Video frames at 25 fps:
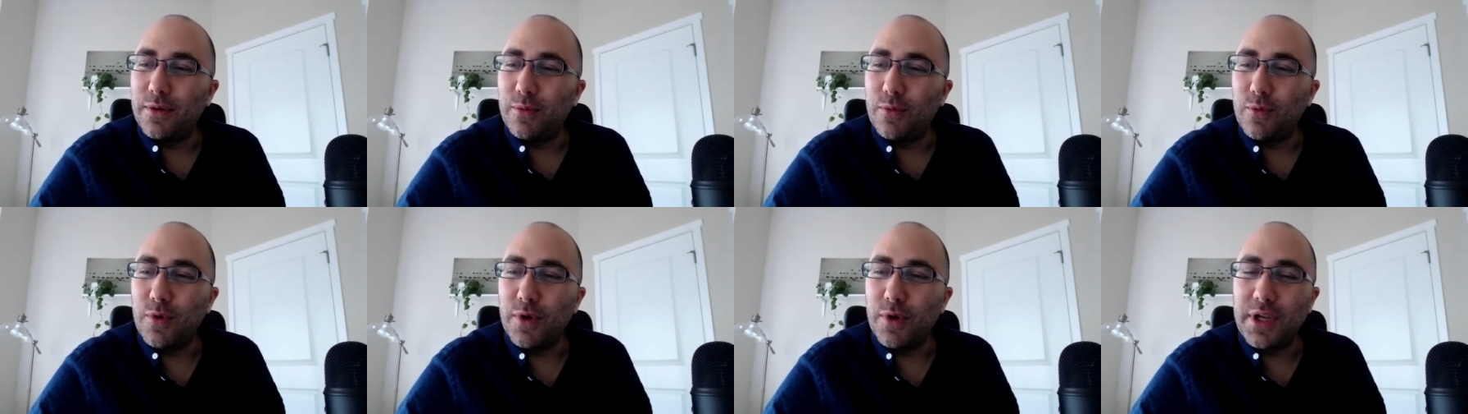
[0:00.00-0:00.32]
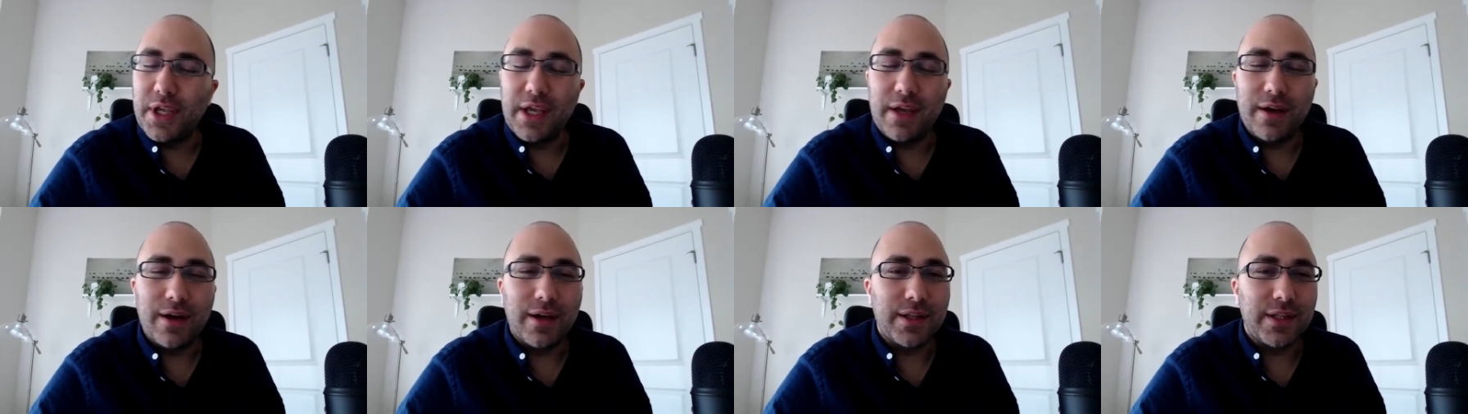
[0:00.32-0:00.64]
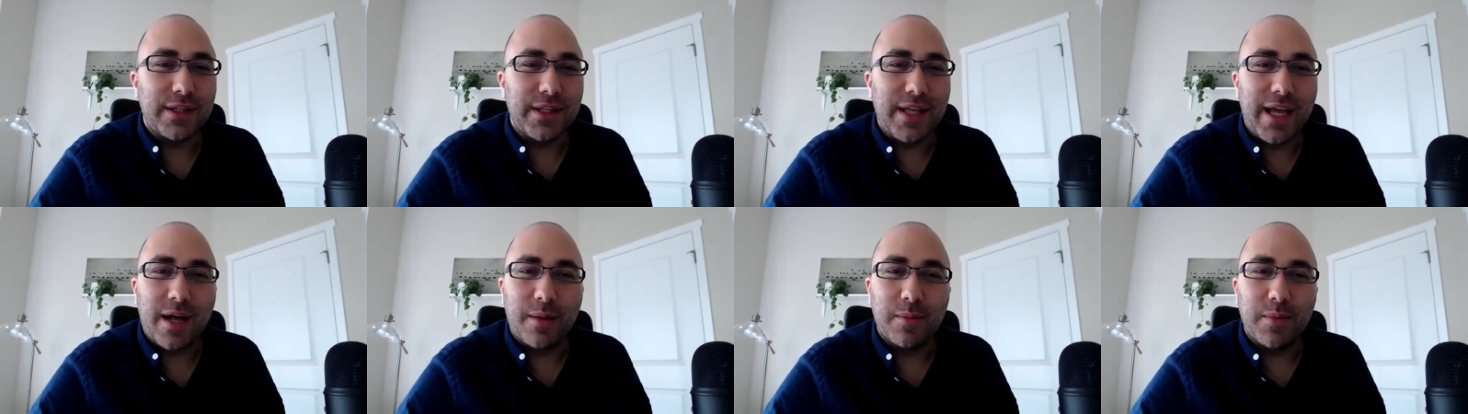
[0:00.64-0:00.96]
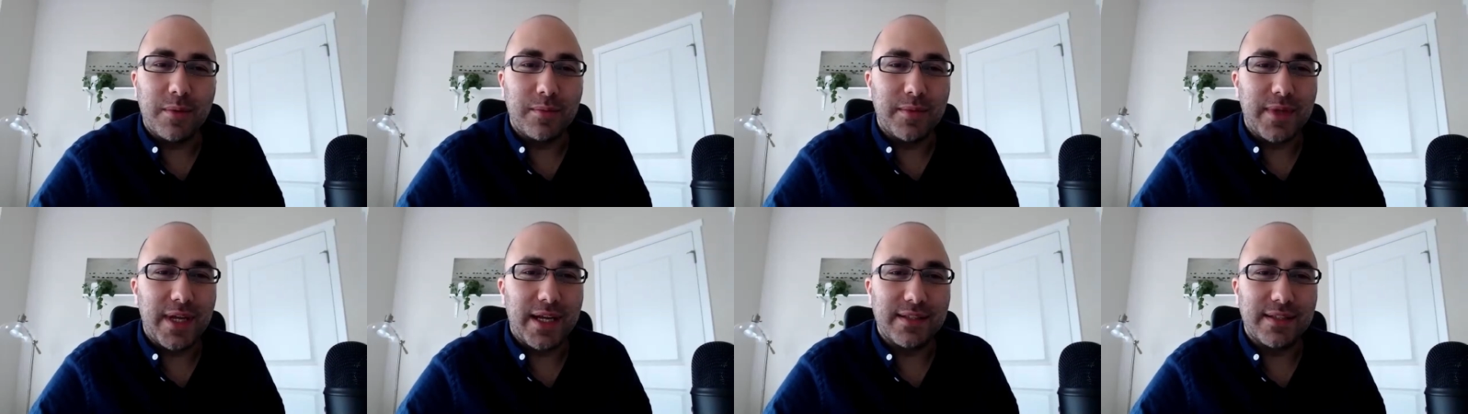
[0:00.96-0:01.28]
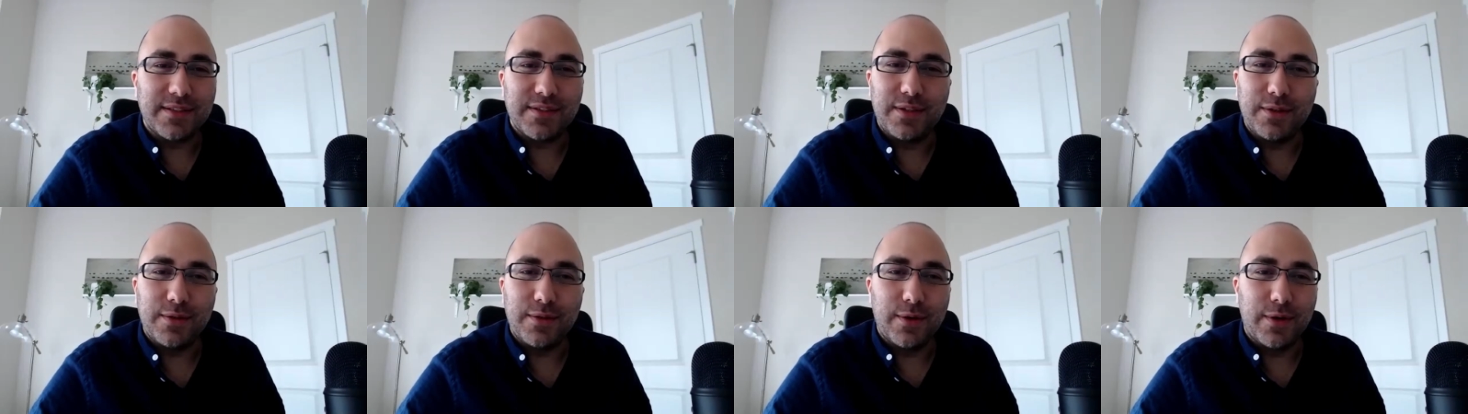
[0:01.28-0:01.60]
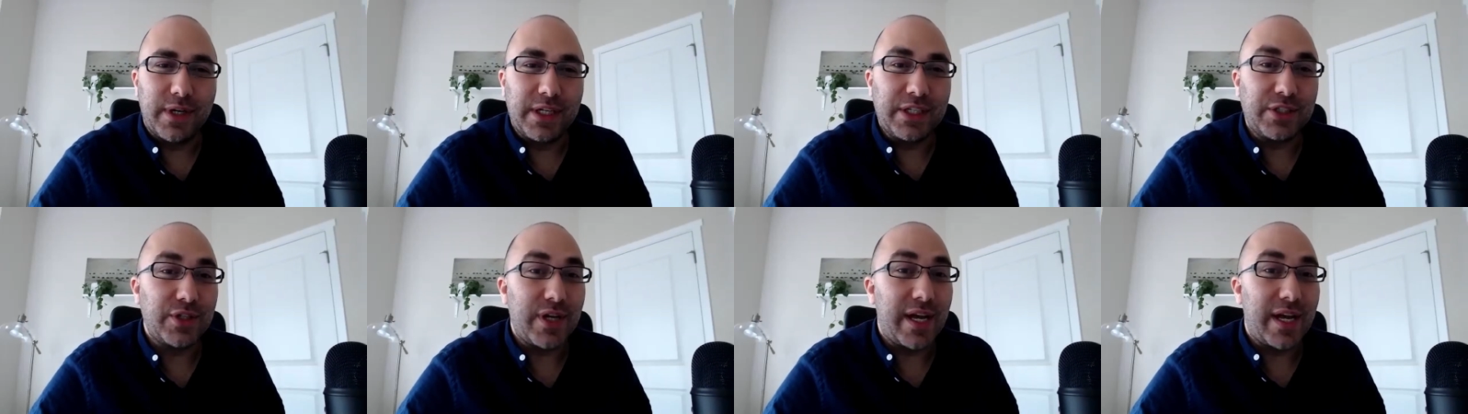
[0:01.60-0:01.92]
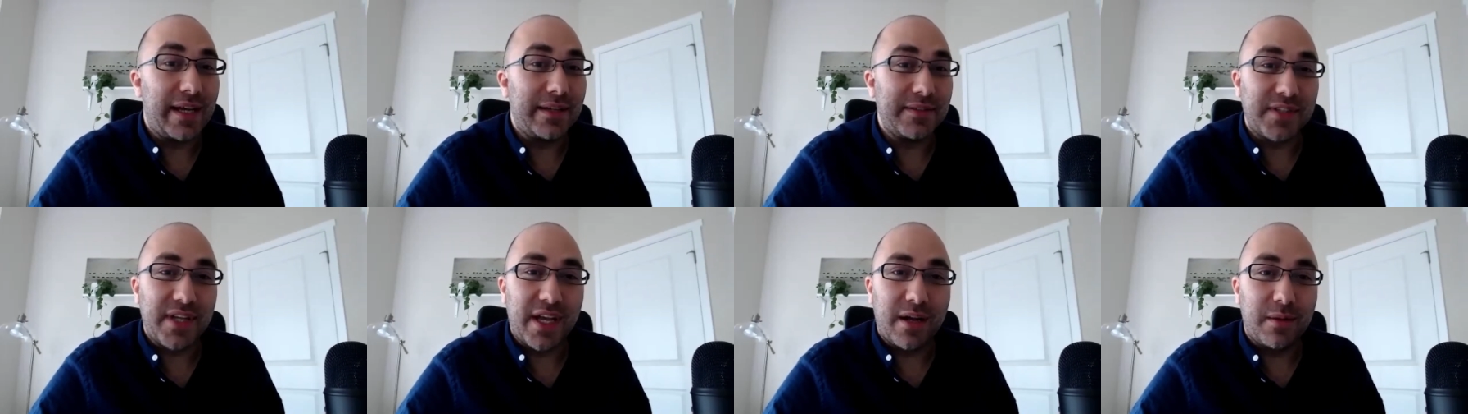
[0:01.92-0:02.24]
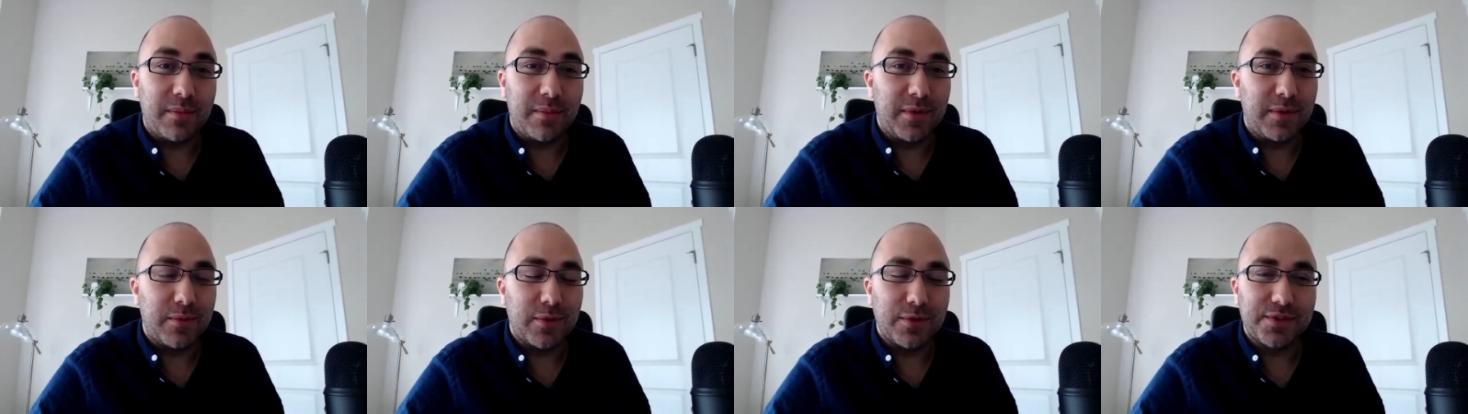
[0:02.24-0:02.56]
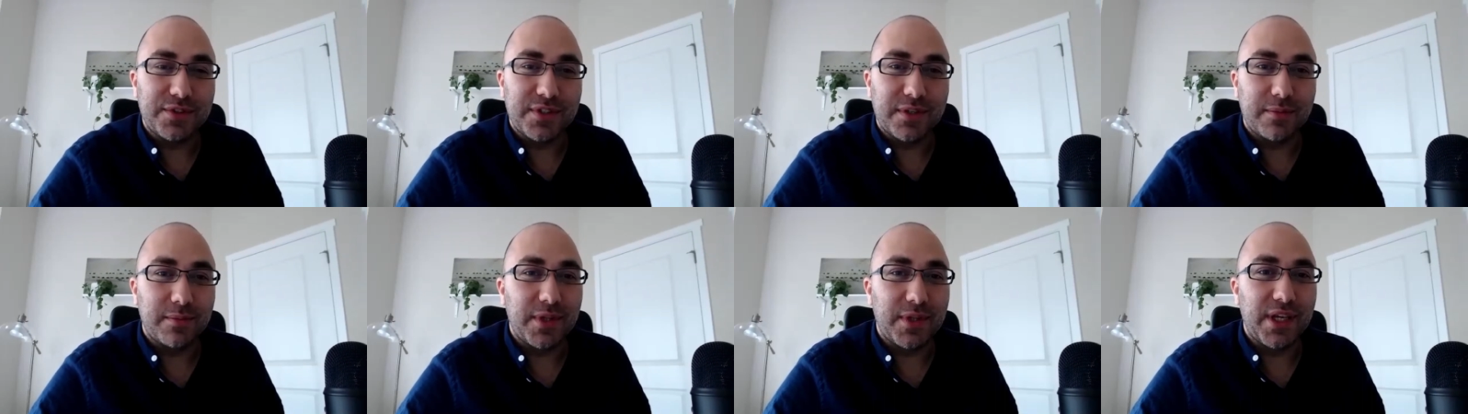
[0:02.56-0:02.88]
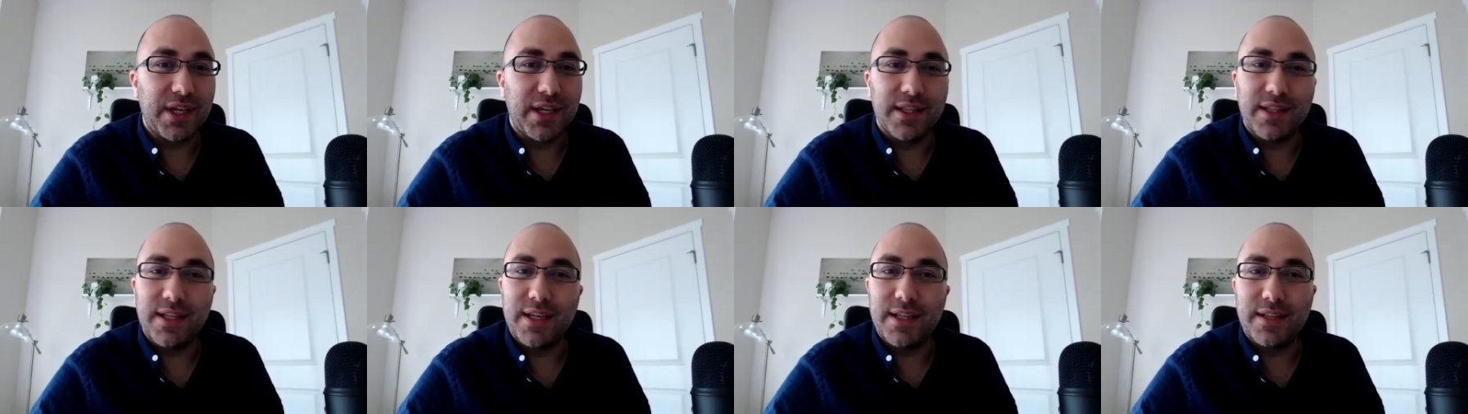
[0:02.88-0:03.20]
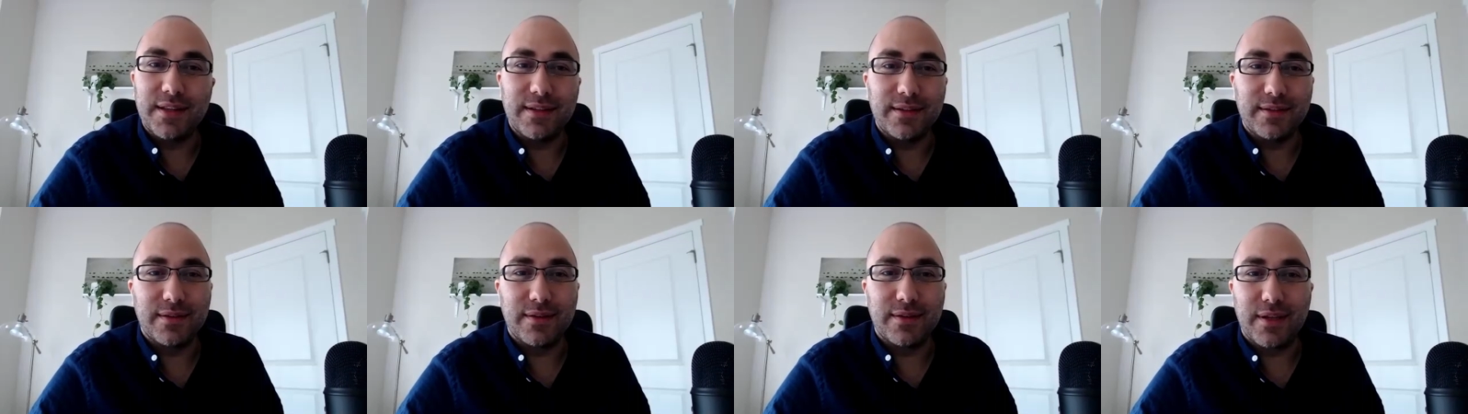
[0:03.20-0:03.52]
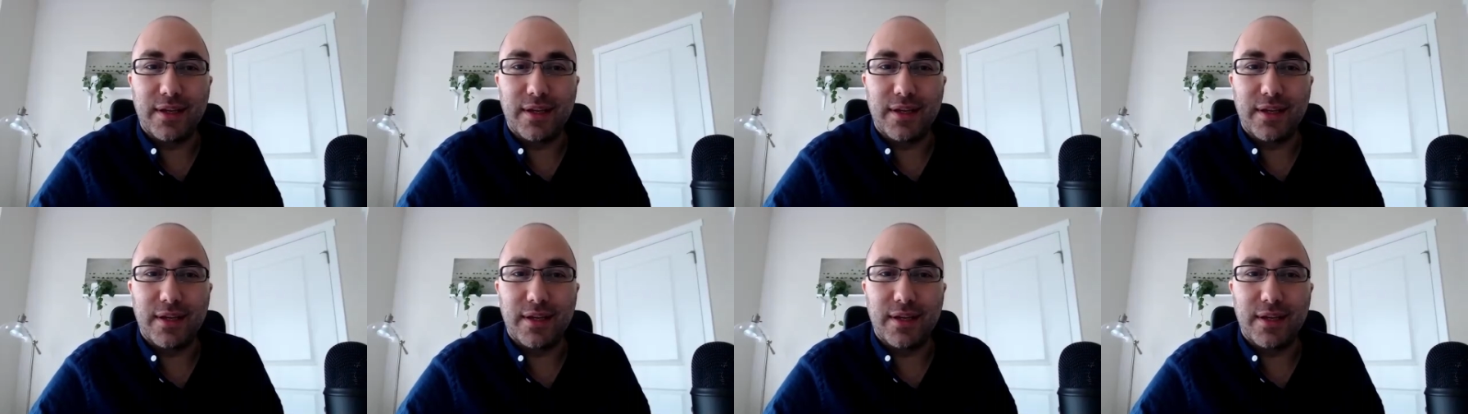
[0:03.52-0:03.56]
working on an album that's, you know, a jazz album or something, and then